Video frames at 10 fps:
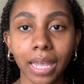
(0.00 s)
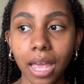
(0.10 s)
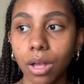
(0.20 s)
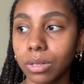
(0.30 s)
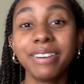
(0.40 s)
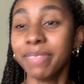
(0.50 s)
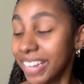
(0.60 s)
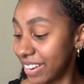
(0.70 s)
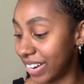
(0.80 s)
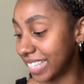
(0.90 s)
else. But
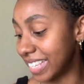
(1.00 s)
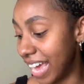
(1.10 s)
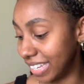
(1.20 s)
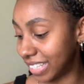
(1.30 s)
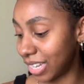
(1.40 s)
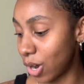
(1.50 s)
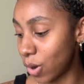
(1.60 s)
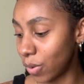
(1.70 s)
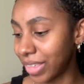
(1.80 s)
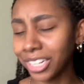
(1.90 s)
anyways, yes,
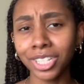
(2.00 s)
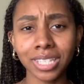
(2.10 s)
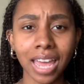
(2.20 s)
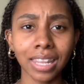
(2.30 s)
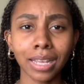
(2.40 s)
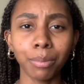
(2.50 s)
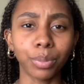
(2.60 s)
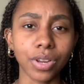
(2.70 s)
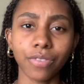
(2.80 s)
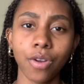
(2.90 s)
so that's just kind of like a
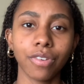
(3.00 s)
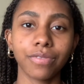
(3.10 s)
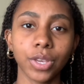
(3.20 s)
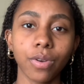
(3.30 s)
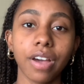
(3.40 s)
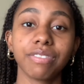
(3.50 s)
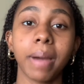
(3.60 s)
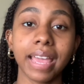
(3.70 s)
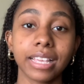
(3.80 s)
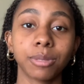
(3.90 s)
brief overview of my
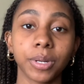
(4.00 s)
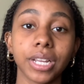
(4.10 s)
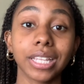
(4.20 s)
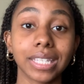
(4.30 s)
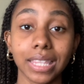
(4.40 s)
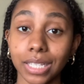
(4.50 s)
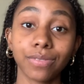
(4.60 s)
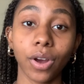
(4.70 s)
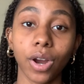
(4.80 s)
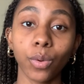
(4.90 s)
experience thus
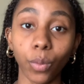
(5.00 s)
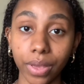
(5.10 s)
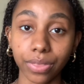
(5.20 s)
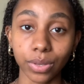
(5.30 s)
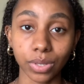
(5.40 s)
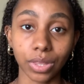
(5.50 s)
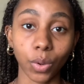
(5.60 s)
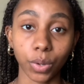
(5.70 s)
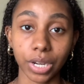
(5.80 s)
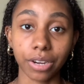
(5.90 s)
far with using the
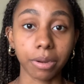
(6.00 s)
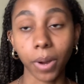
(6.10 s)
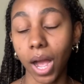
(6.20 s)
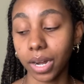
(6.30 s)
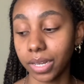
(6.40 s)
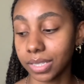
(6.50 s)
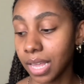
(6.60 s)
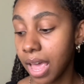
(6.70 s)
Ordinary products.